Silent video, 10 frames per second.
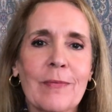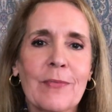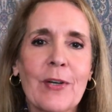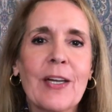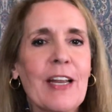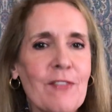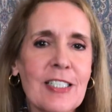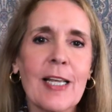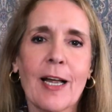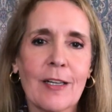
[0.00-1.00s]
You can even
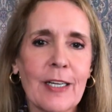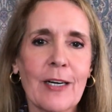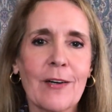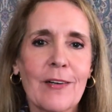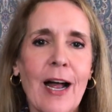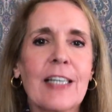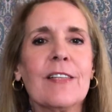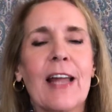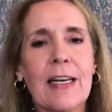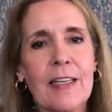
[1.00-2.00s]
say clear. I
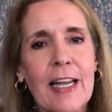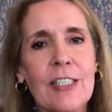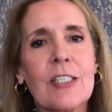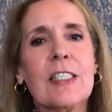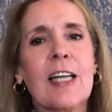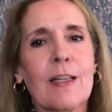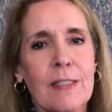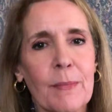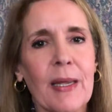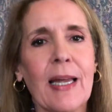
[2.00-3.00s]
that. That just tells
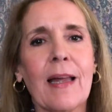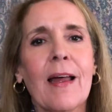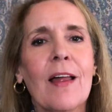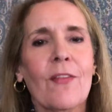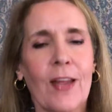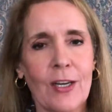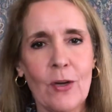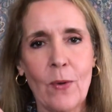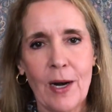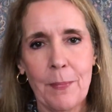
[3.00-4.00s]
me that you
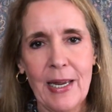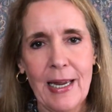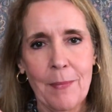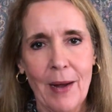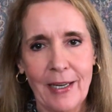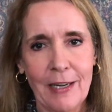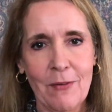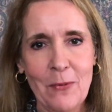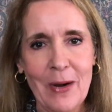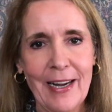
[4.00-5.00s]
want to be in my
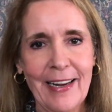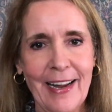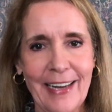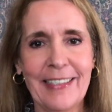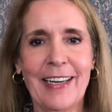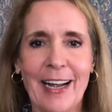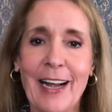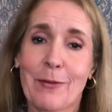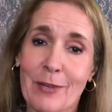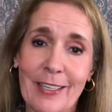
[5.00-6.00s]
giveaway, and uh, I
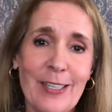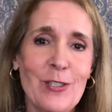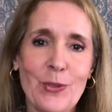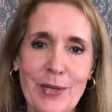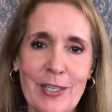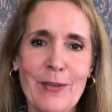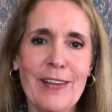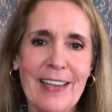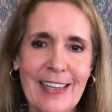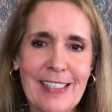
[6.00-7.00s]
really enjoy doing
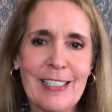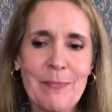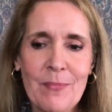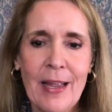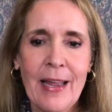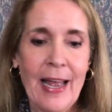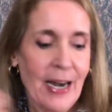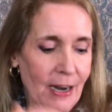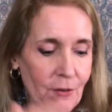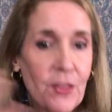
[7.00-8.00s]
these. And
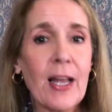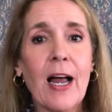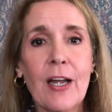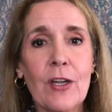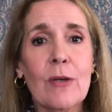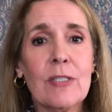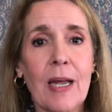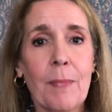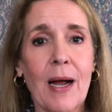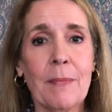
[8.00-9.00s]
everything I use, I
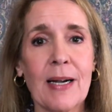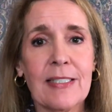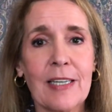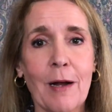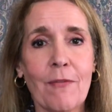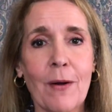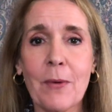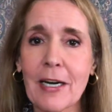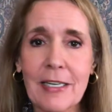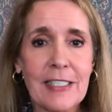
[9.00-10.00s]
buy myself. I
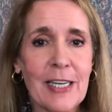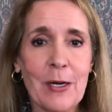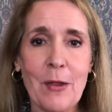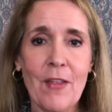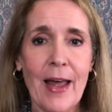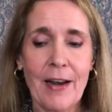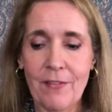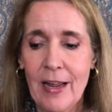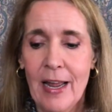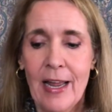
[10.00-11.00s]
wanted to tell you that. If,
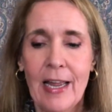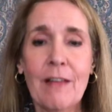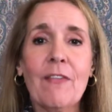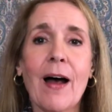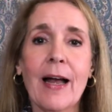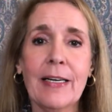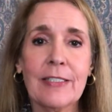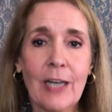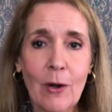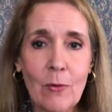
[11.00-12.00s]
if I
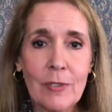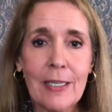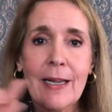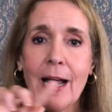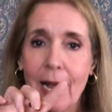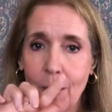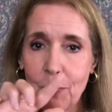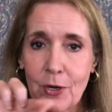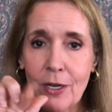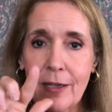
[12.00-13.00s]
don't, I'll
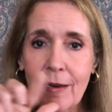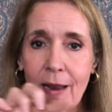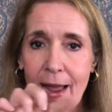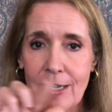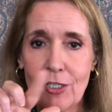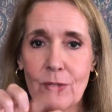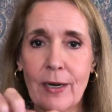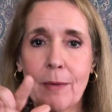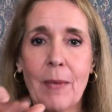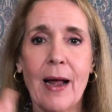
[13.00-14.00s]
put a little
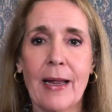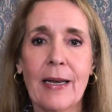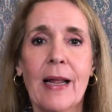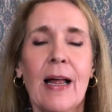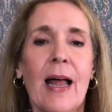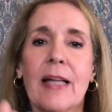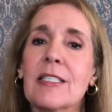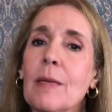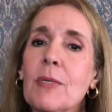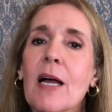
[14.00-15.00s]
asterisk by it. And
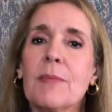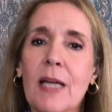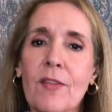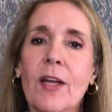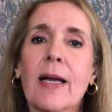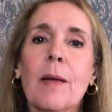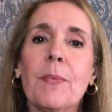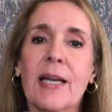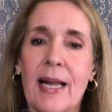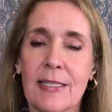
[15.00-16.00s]
sometimes, like the
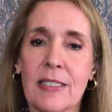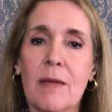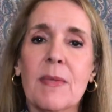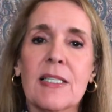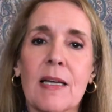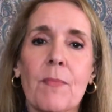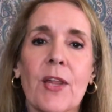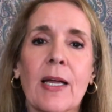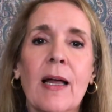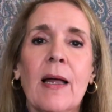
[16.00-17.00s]
company has sent me
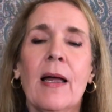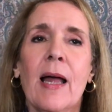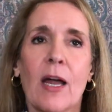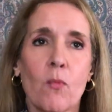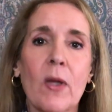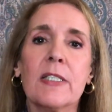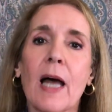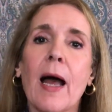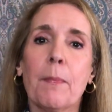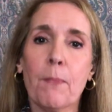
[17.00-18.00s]
something, and once
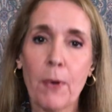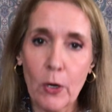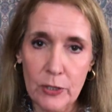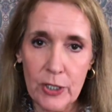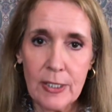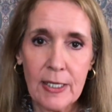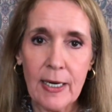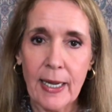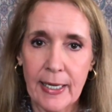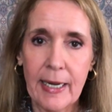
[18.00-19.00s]
I purchase it
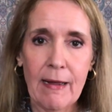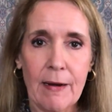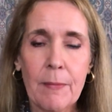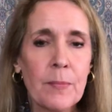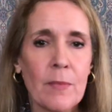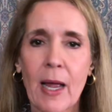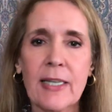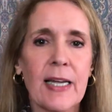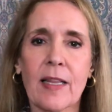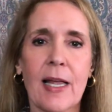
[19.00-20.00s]
again, I
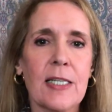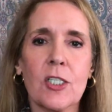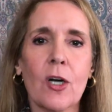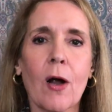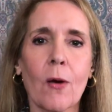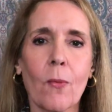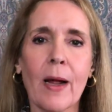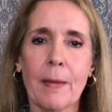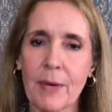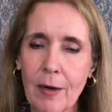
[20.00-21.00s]
take that star
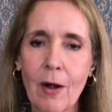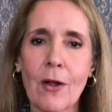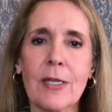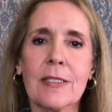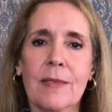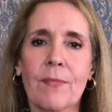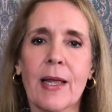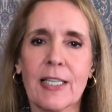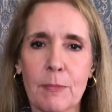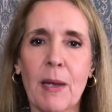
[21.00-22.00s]
away because
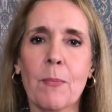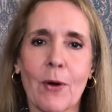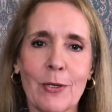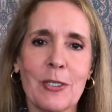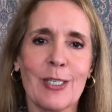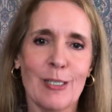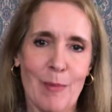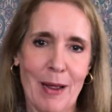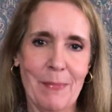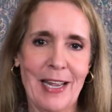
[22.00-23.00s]
it's been purchased
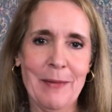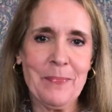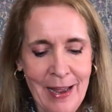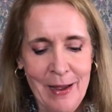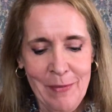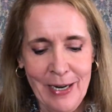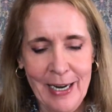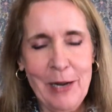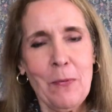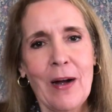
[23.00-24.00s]
by me. But
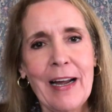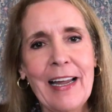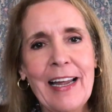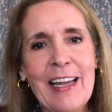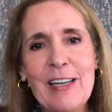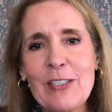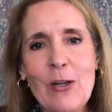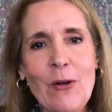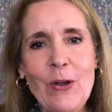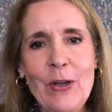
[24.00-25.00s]
anyway, it is
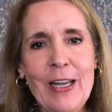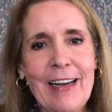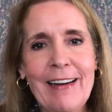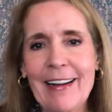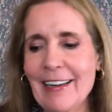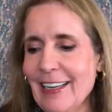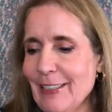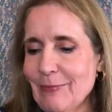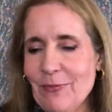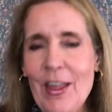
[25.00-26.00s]
all good.
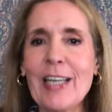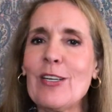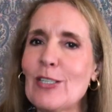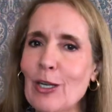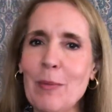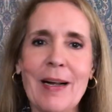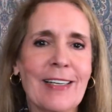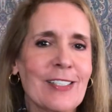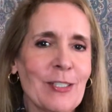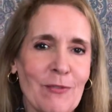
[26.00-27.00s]
Um, thank you so
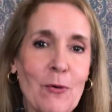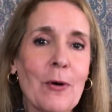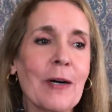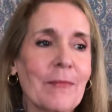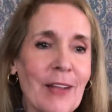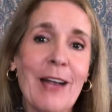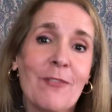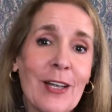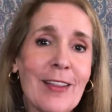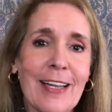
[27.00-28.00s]
much for
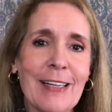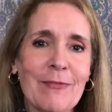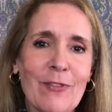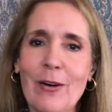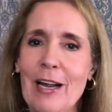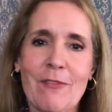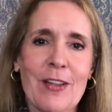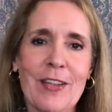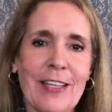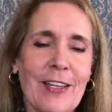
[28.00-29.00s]
everything, for
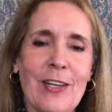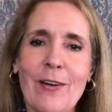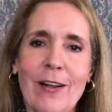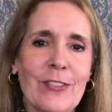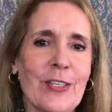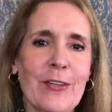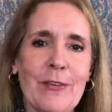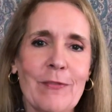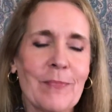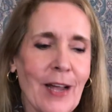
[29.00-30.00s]
everything that you all do.